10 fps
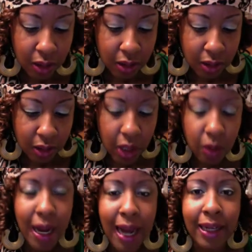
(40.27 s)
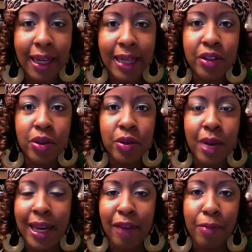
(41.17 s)
You know, I
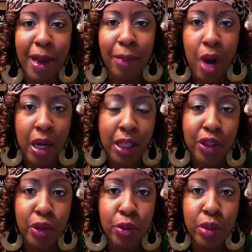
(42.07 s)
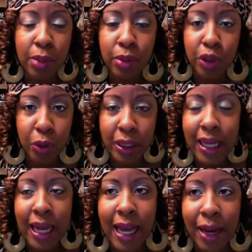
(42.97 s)
like for my products to do double
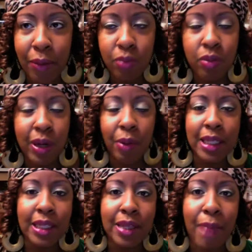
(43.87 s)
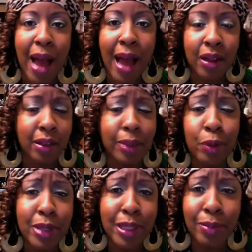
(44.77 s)
duty, and when I went into MAC, I'm
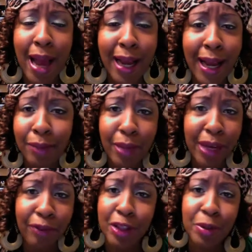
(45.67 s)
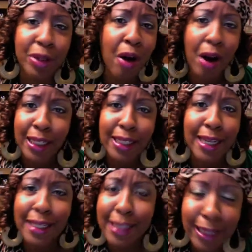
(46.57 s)
always in MAC, I make friends with the artists.
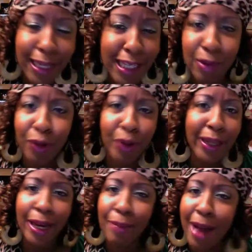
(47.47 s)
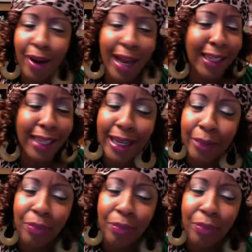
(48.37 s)
I see things before they come out. Yeah.